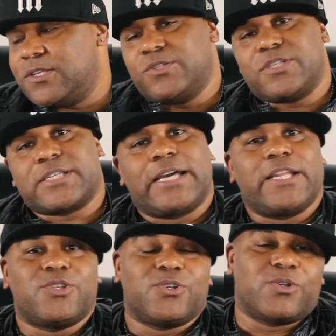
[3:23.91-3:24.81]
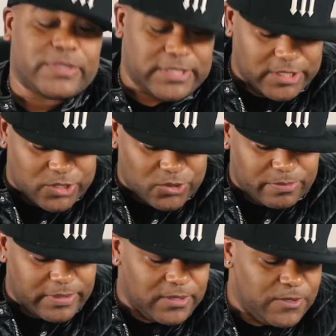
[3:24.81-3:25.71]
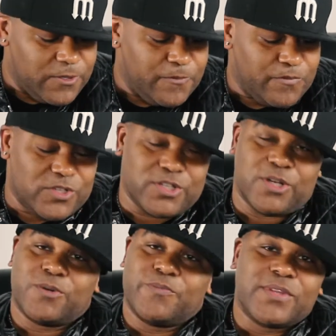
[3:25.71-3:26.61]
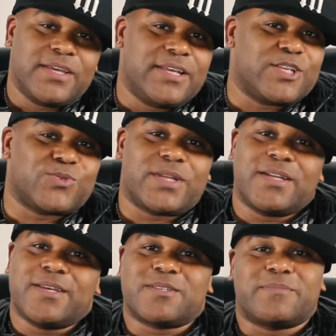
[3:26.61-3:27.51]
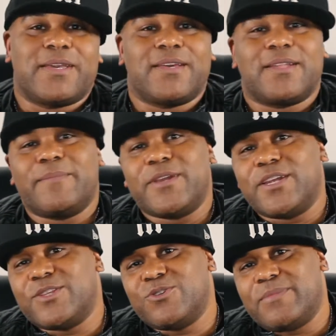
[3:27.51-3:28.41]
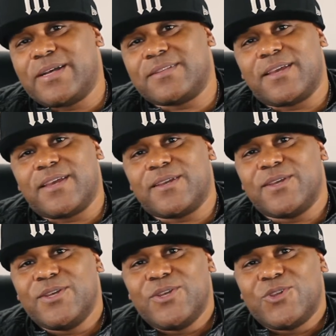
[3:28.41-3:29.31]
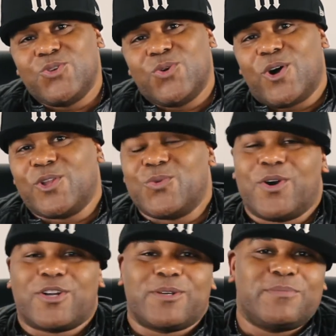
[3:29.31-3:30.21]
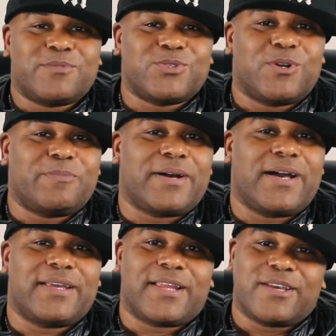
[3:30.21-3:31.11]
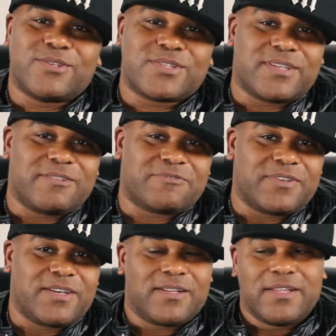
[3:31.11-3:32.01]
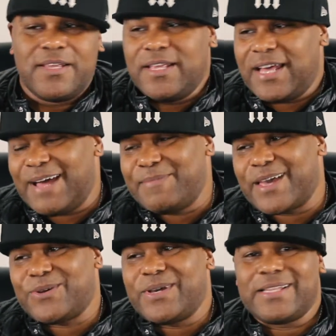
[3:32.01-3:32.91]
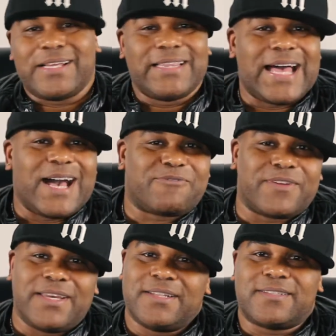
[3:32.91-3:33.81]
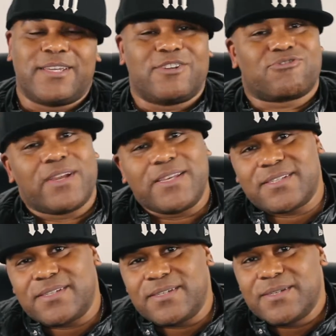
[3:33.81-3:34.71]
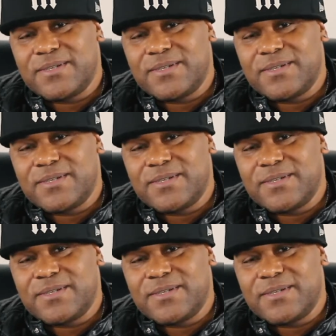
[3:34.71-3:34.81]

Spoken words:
just kind of doing what they do. But, it is what it is, man. I'm here to do my thing. You all are welcome to opine how you see fit. I'm not going to allow for anything crazy,